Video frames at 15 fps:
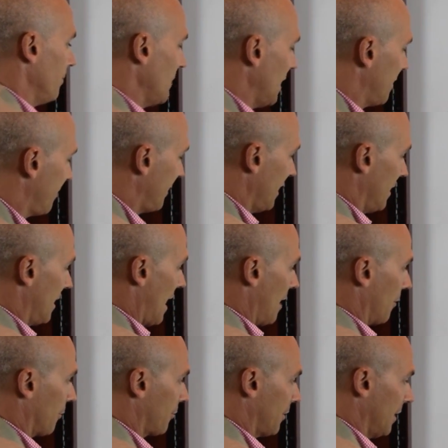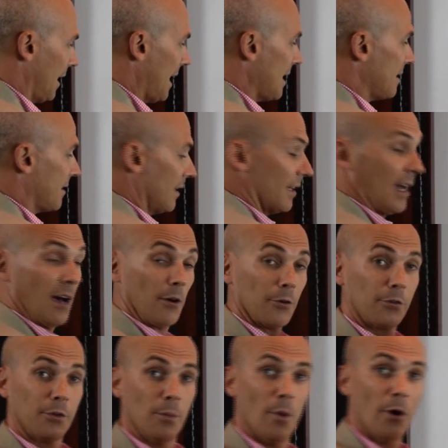It's $10 today,
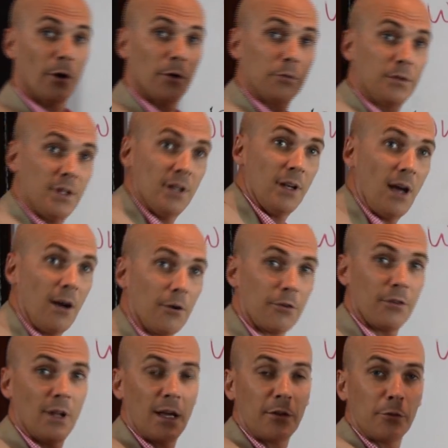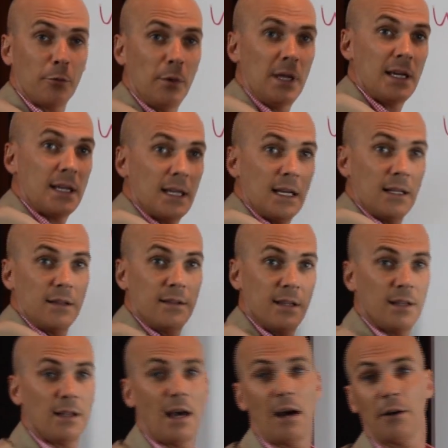$10 tomorrow, $10 next week, and
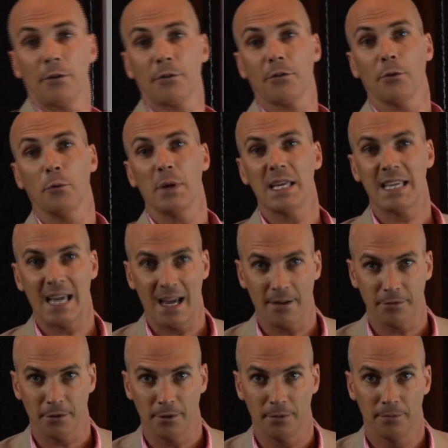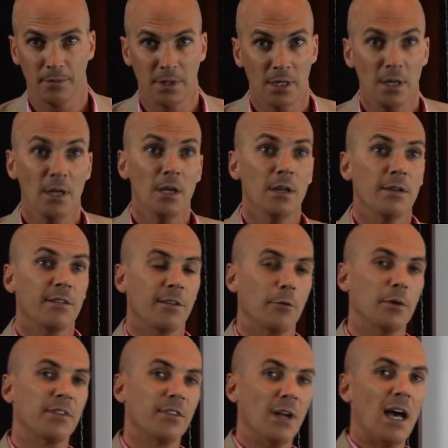$10 the week after.
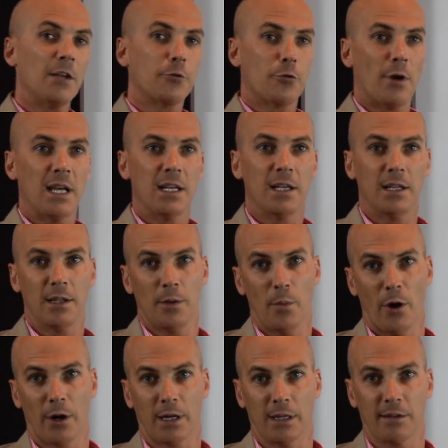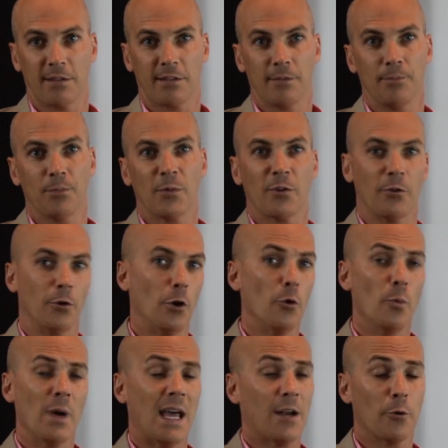So it's not traded in the markets. So
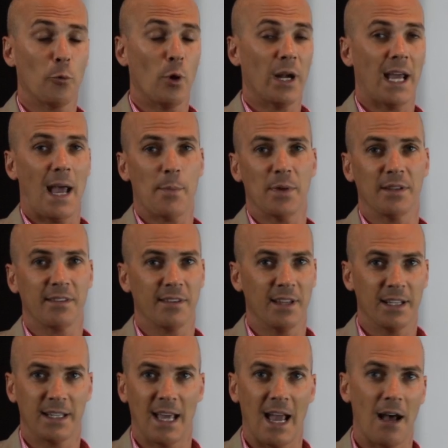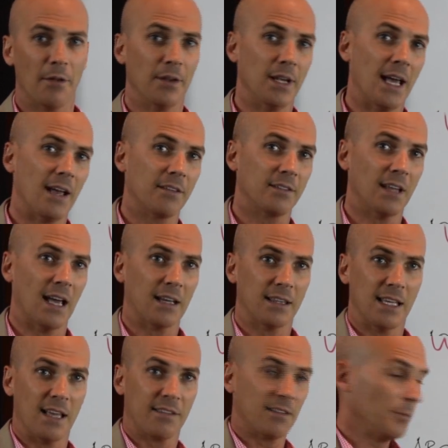no matter what happens in the Dow, the NASDAQ,
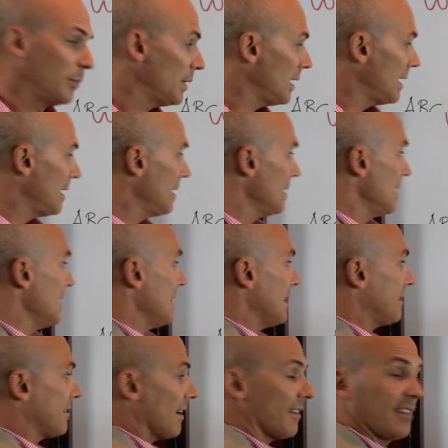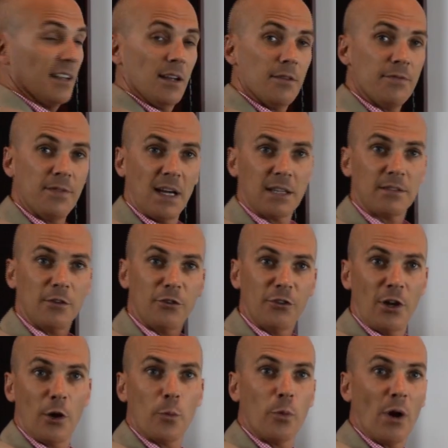the S&P, it doesn't affect the
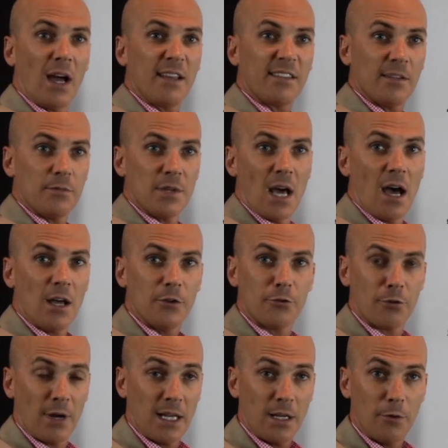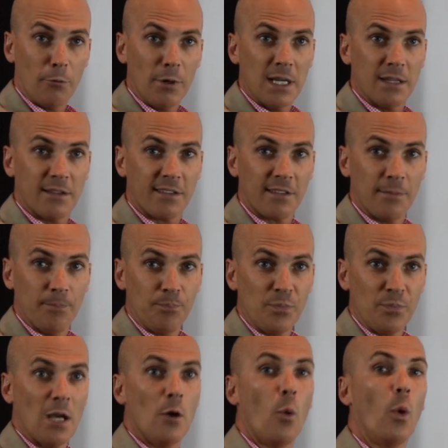share price of non-traded REITs.
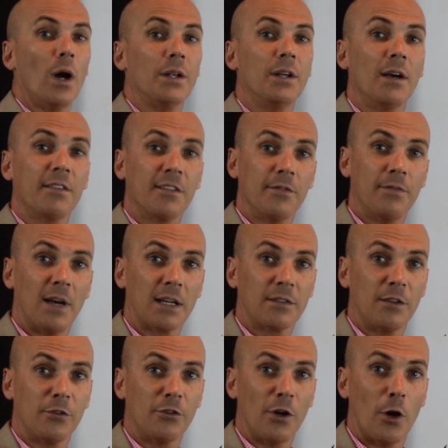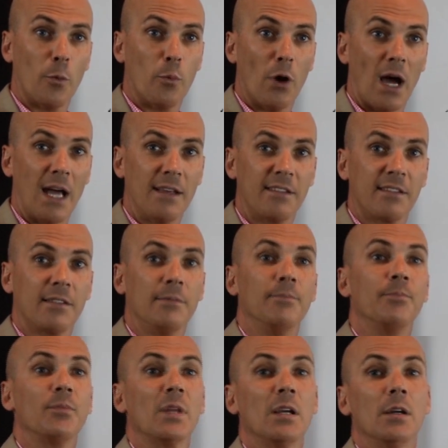What does affect the share price?
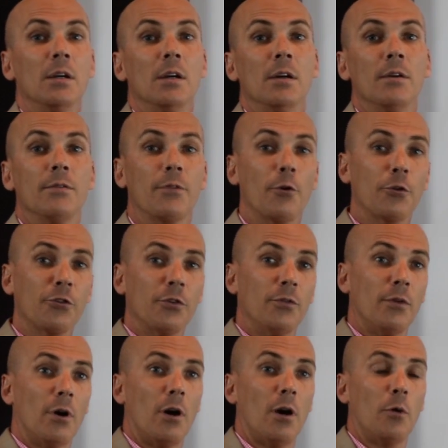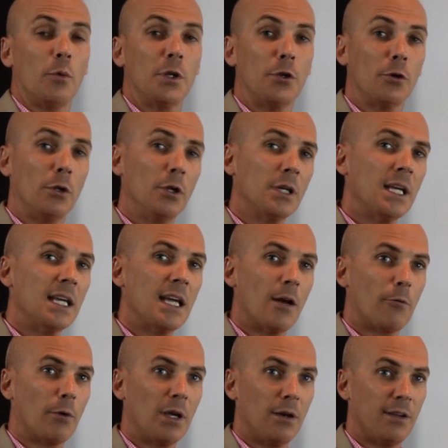First of all, when you're looking
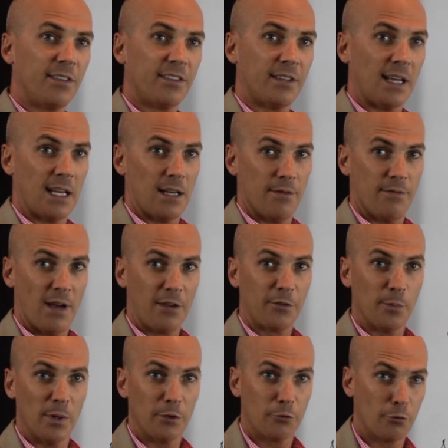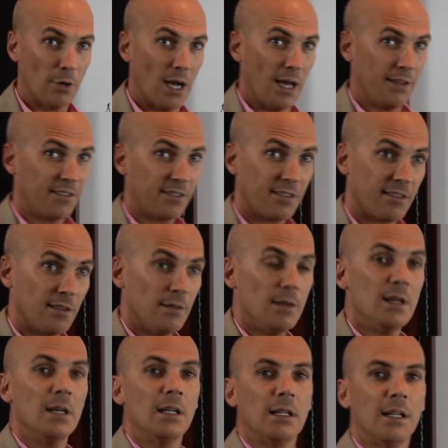at real estate investment trusts,
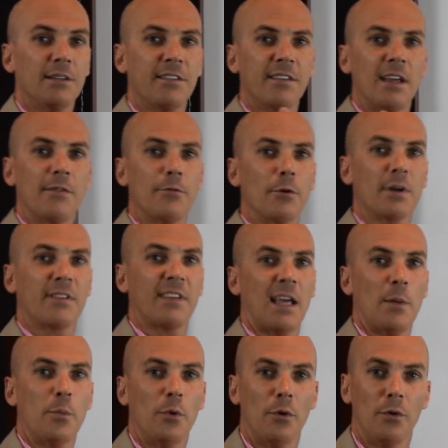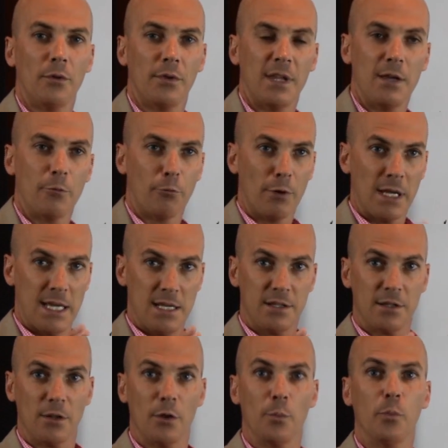let's say, for example, the
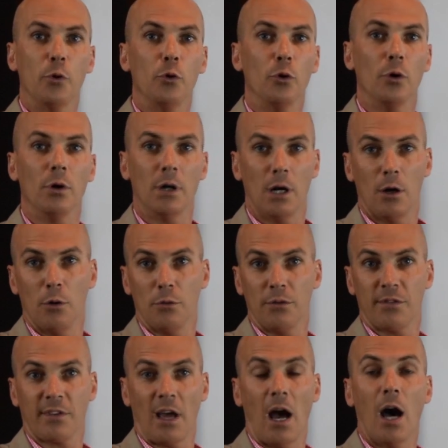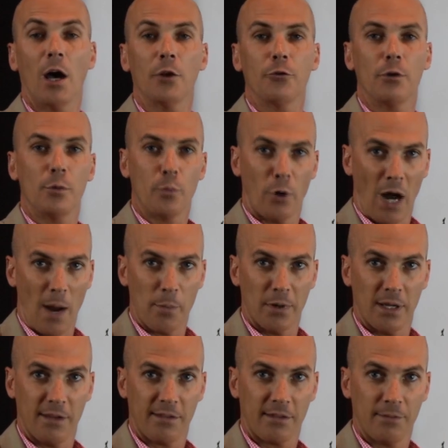REIT, the pool, owns 100
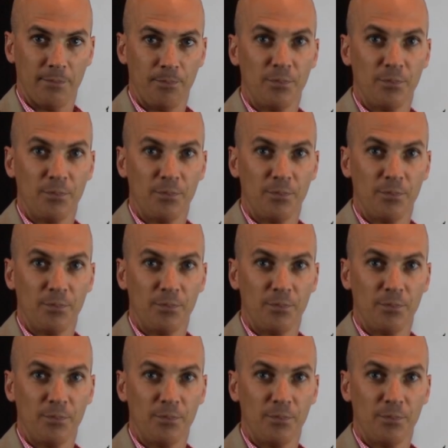properties.